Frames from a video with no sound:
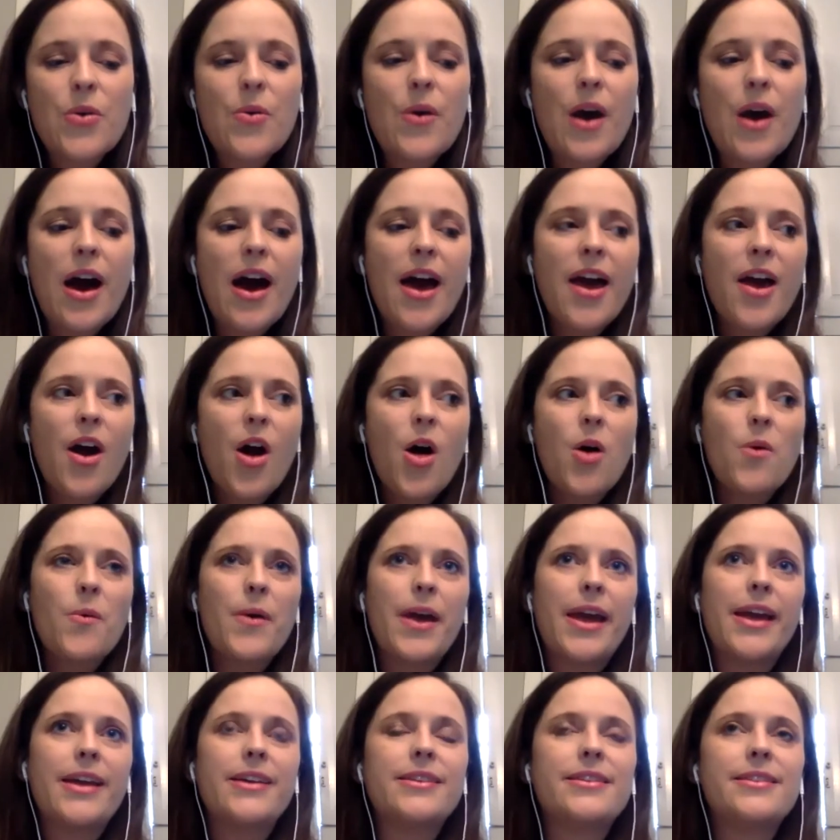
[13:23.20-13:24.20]
I
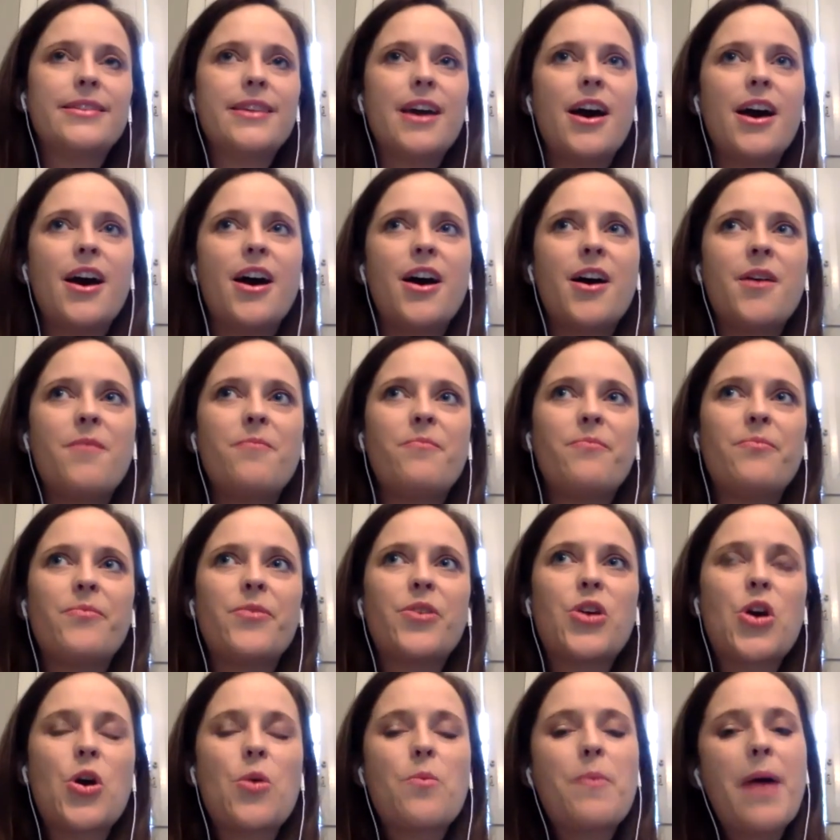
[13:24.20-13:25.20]
always
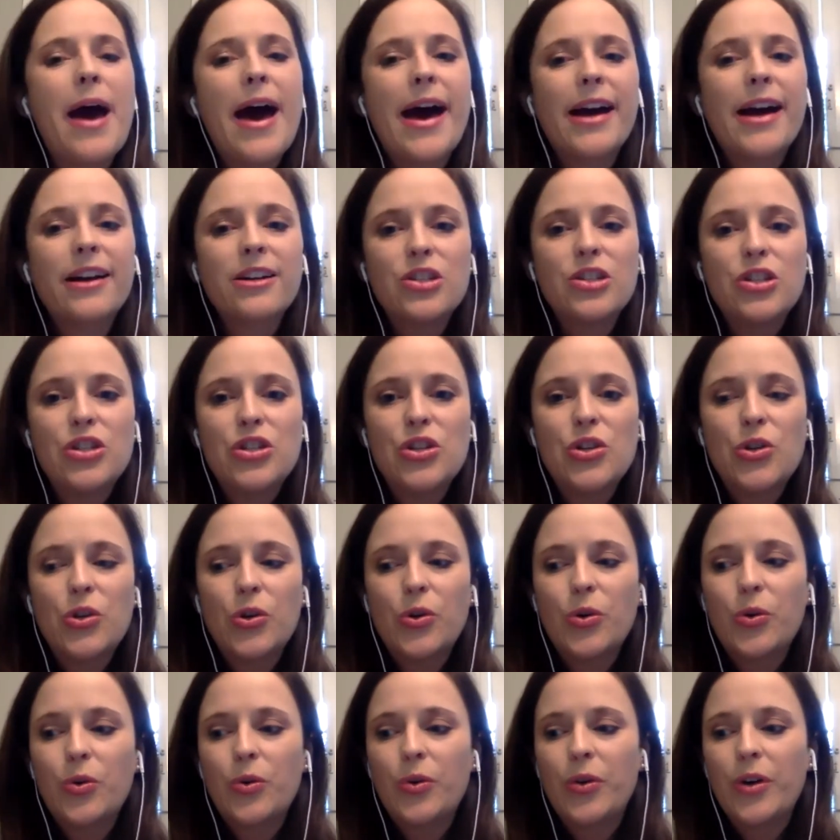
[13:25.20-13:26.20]
go back
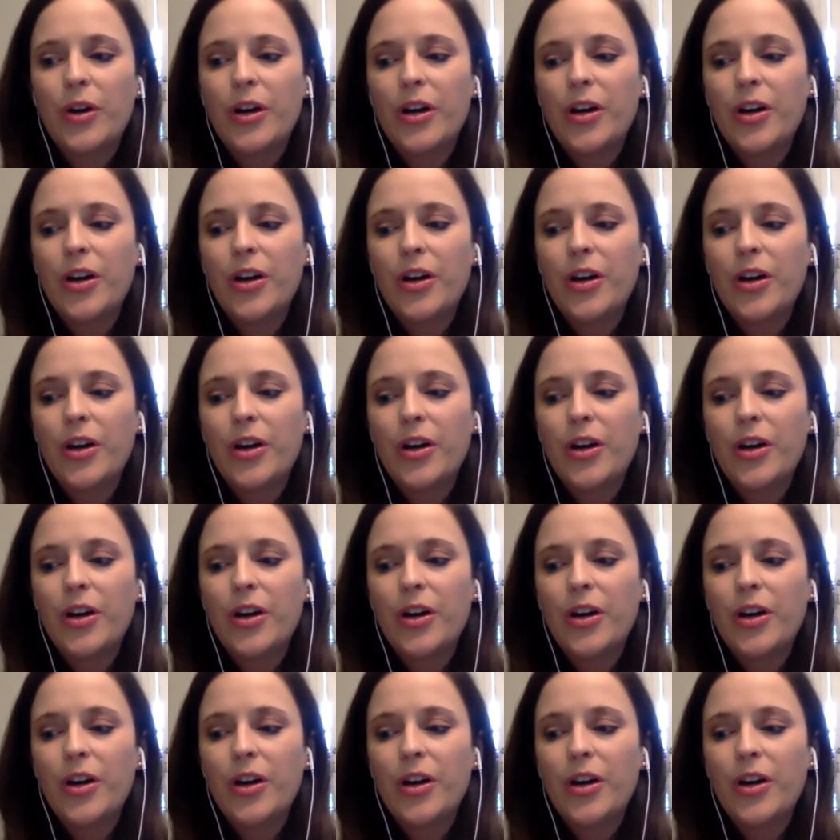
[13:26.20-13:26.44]
to,